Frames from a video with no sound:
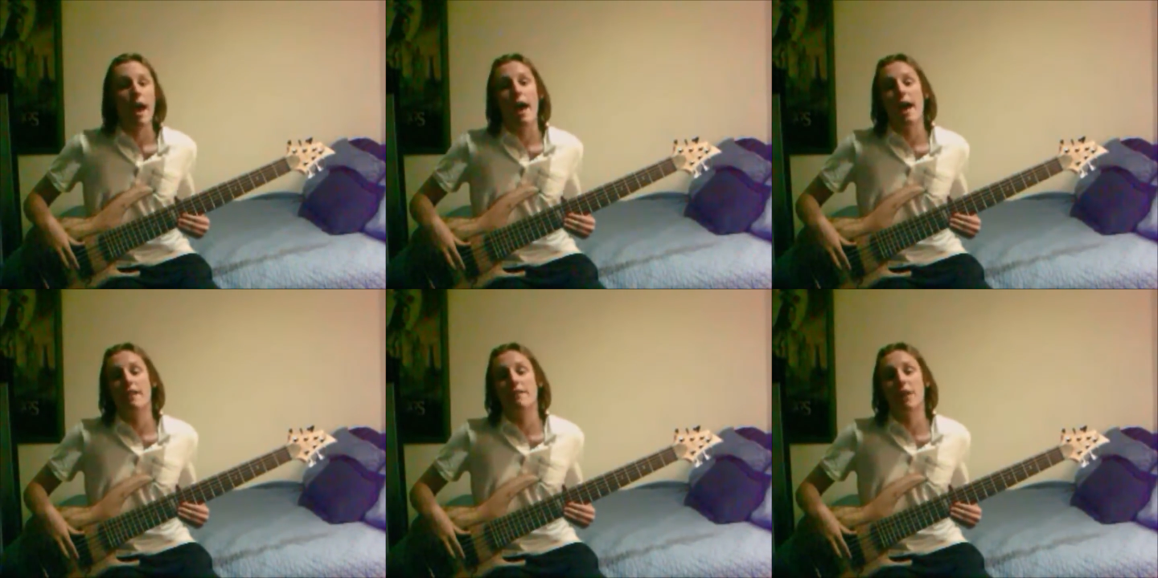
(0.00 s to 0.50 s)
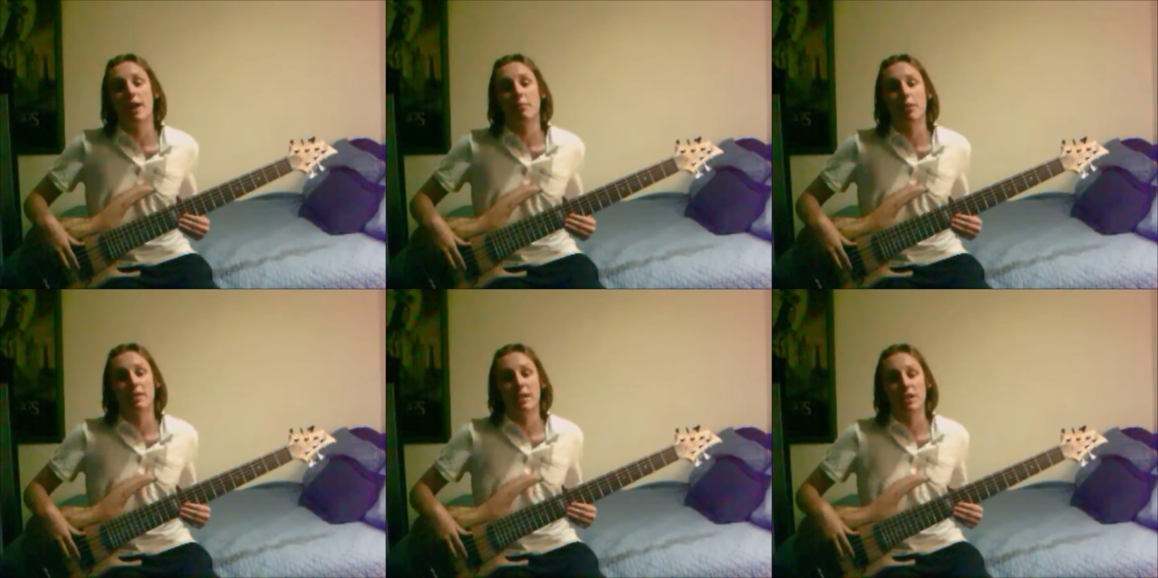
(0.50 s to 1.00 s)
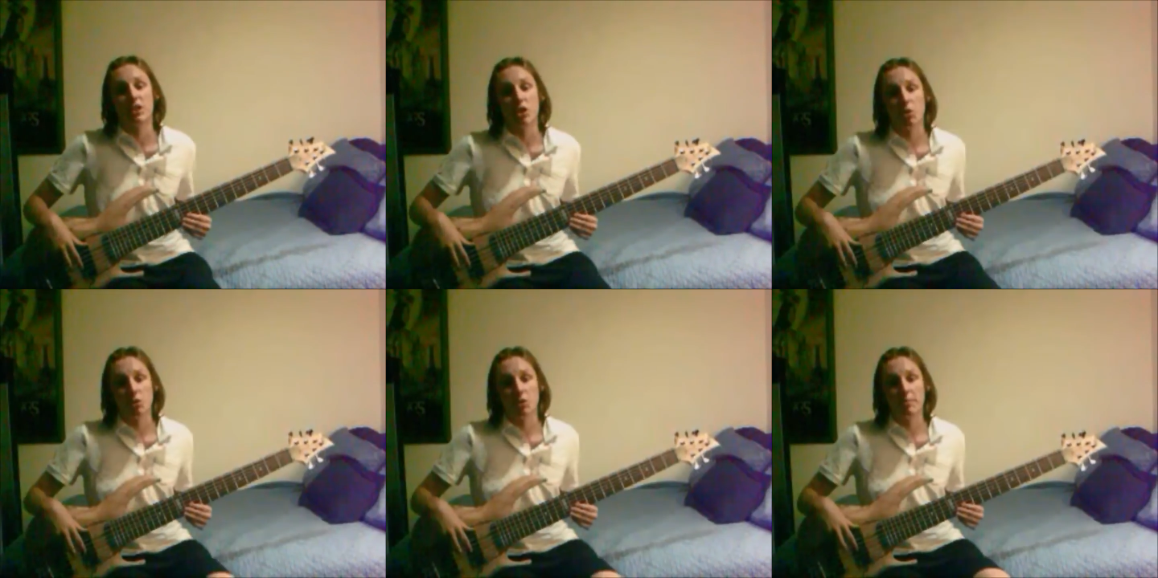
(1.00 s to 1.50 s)
and vibrates at a
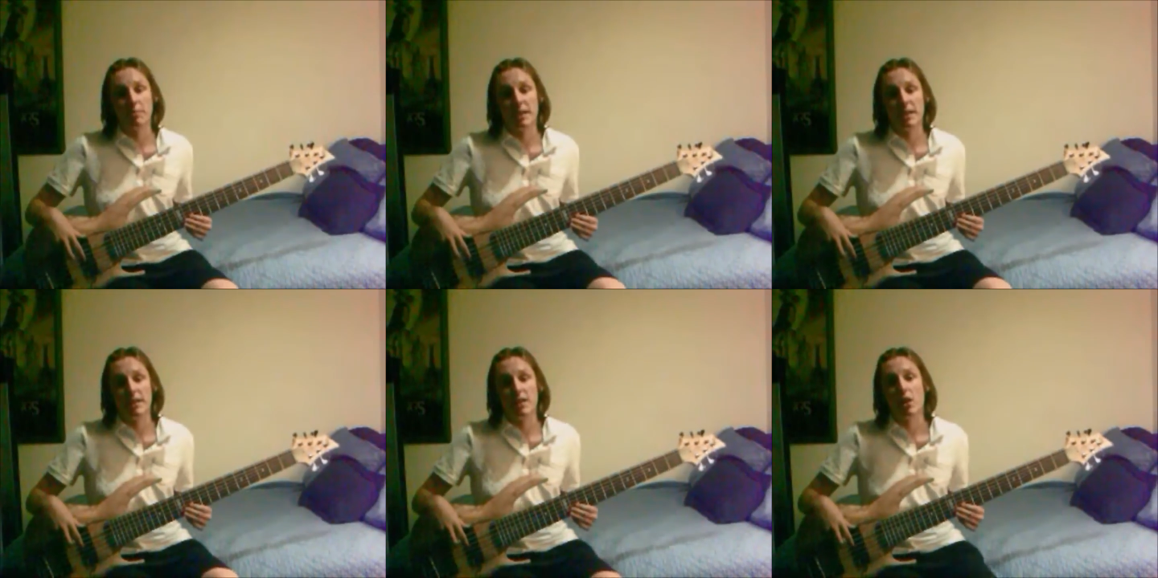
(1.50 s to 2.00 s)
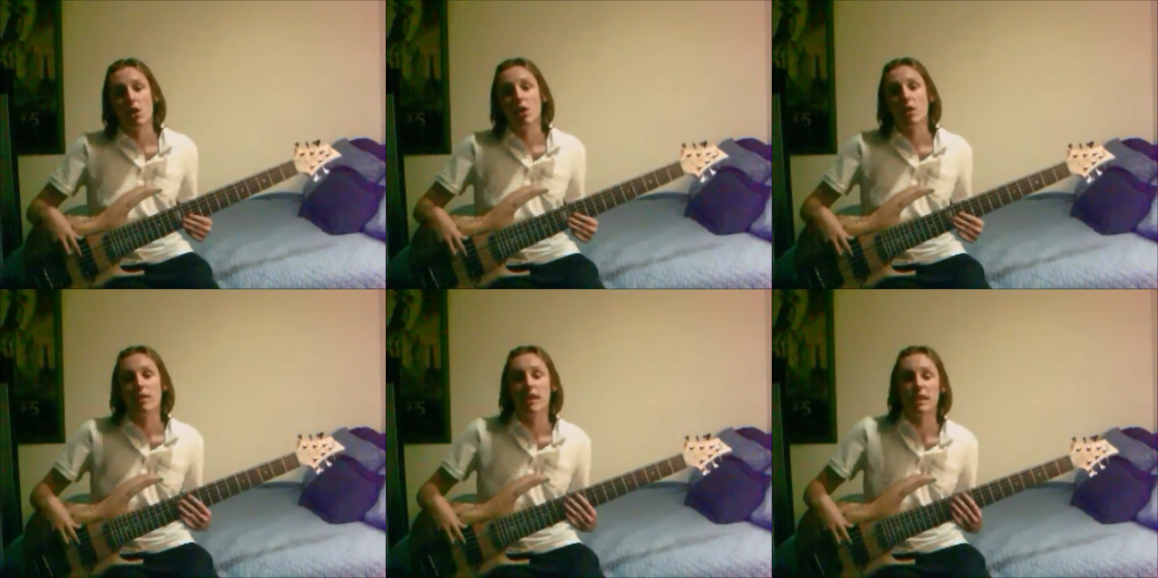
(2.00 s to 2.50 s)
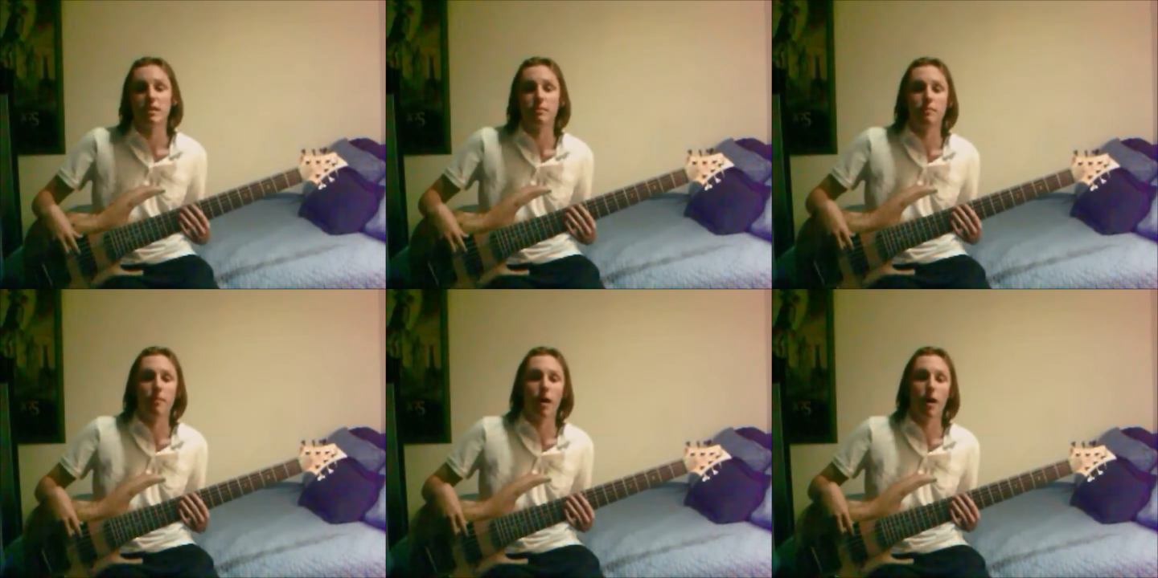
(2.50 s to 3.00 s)
slower speed, thus
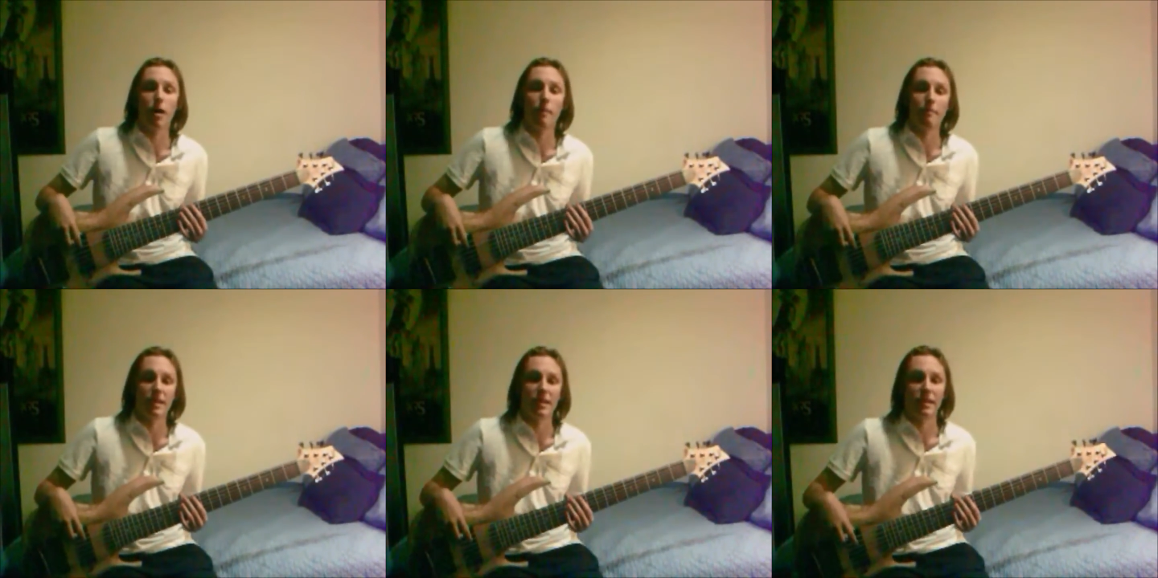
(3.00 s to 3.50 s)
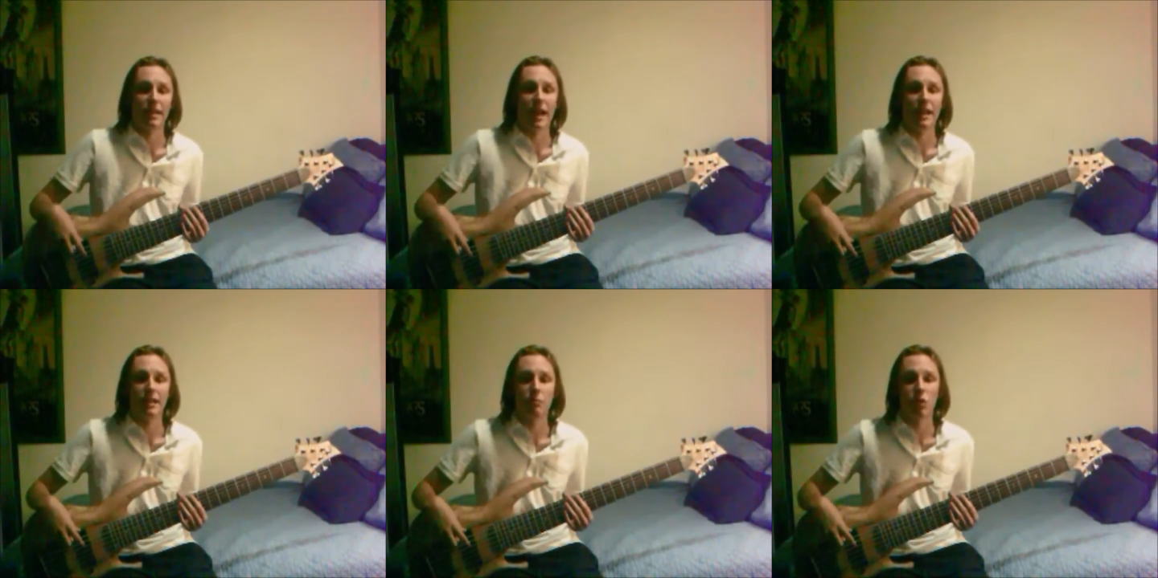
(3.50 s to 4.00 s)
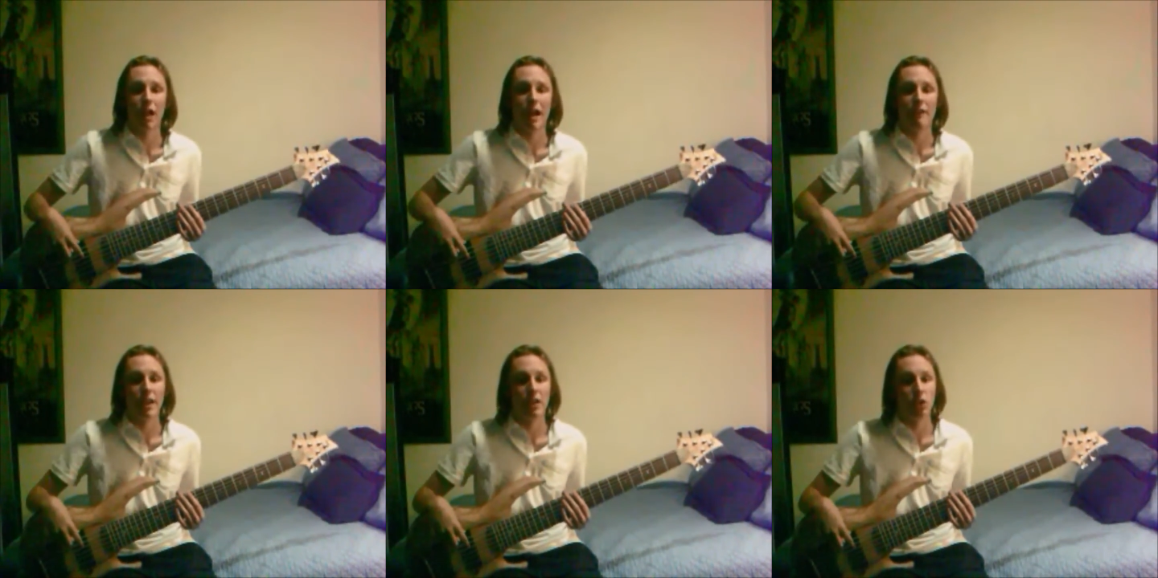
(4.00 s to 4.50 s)
meaning that it will
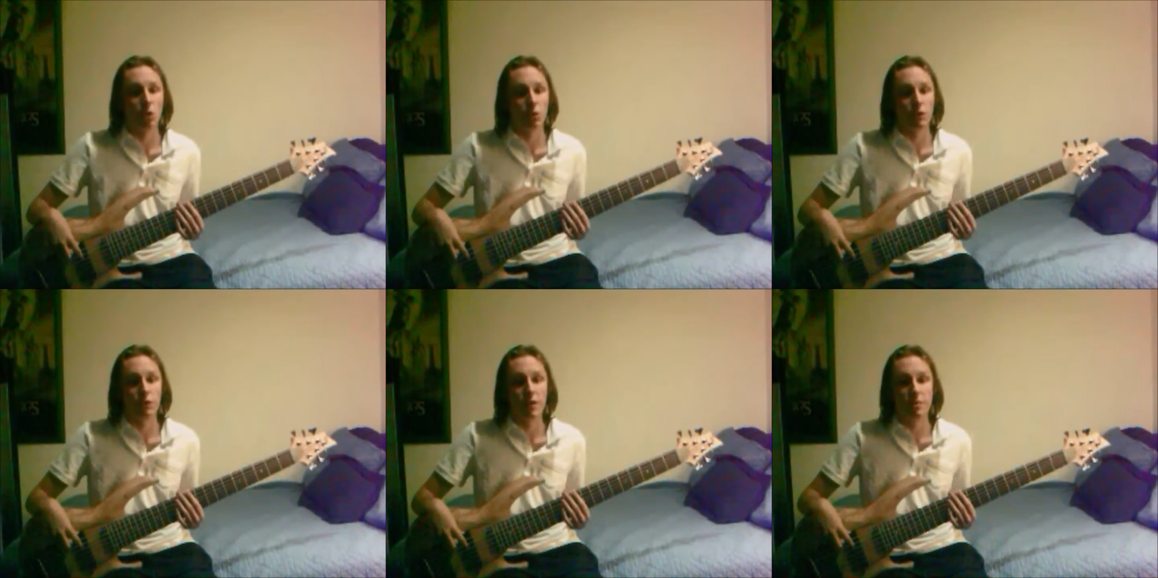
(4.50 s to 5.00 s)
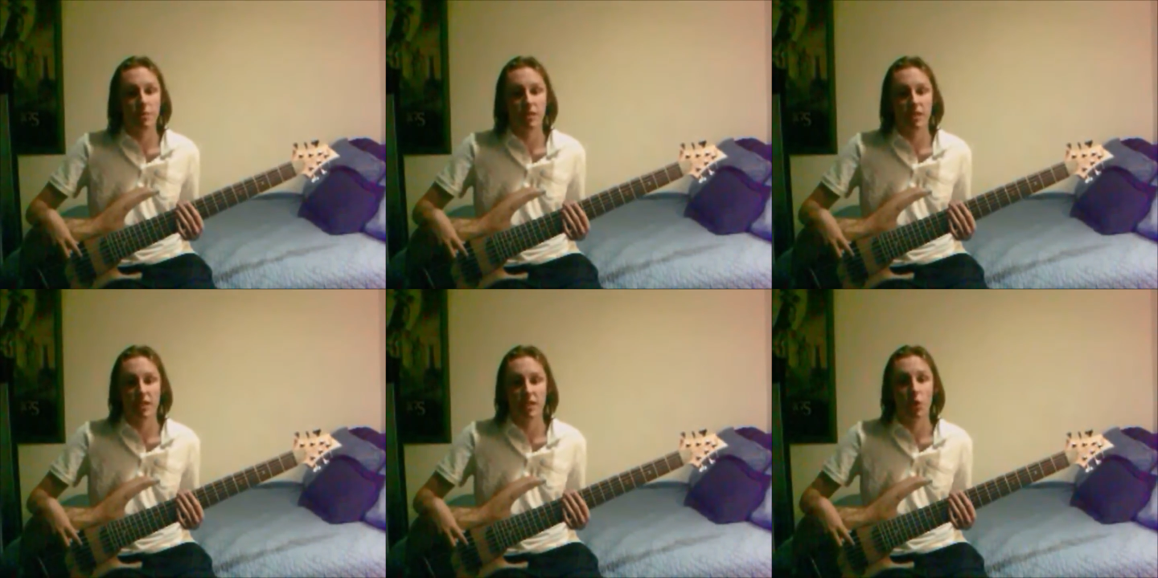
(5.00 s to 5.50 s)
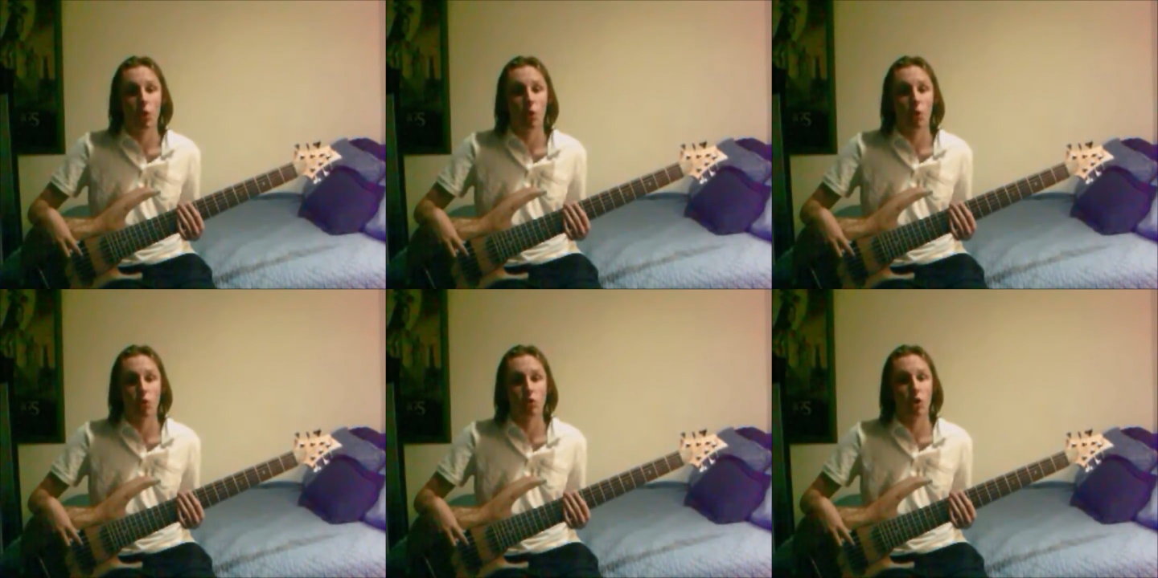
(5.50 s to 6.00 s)
have a lower frequency
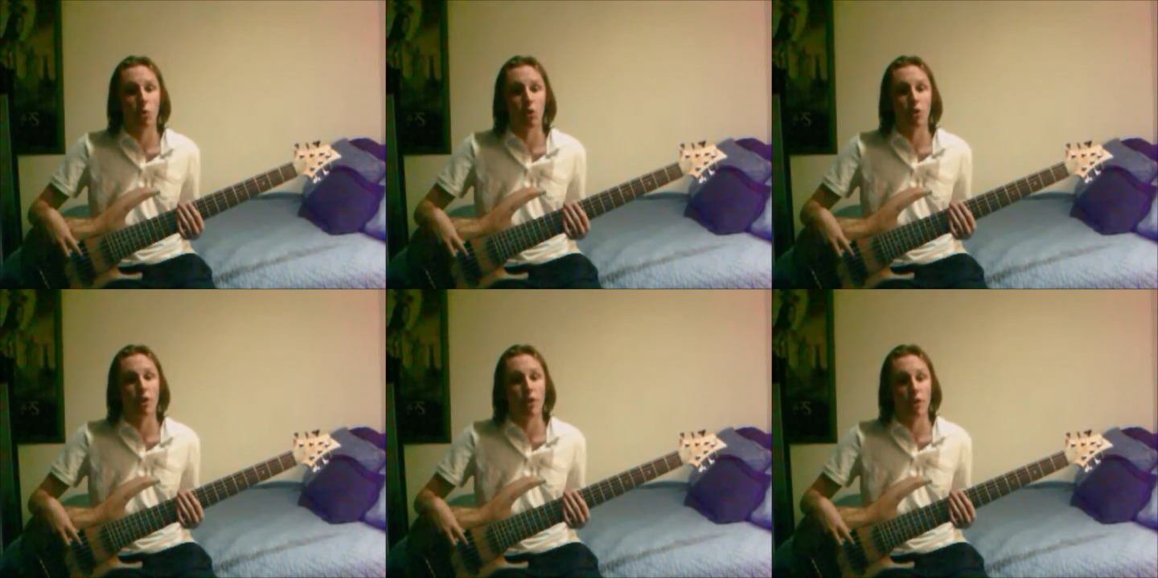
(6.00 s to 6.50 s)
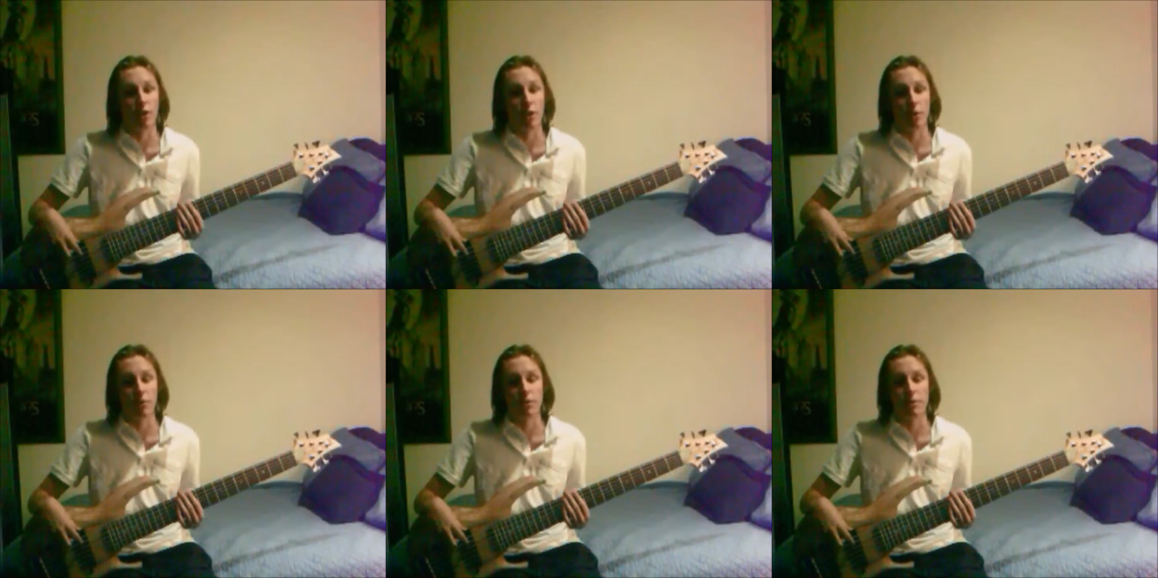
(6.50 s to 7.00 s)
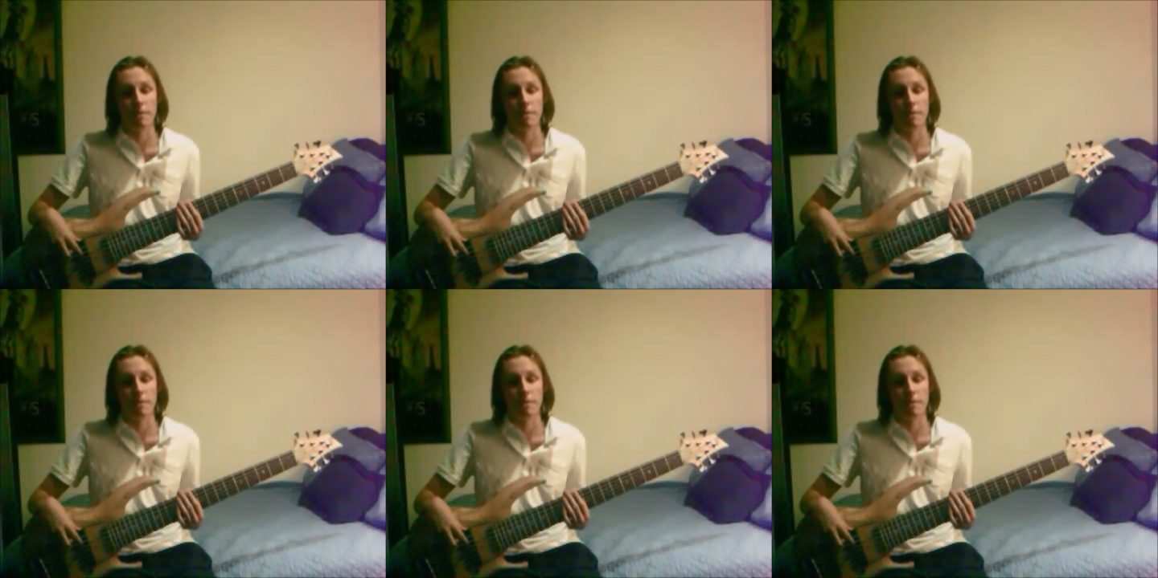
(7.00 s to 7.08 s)
or lower note.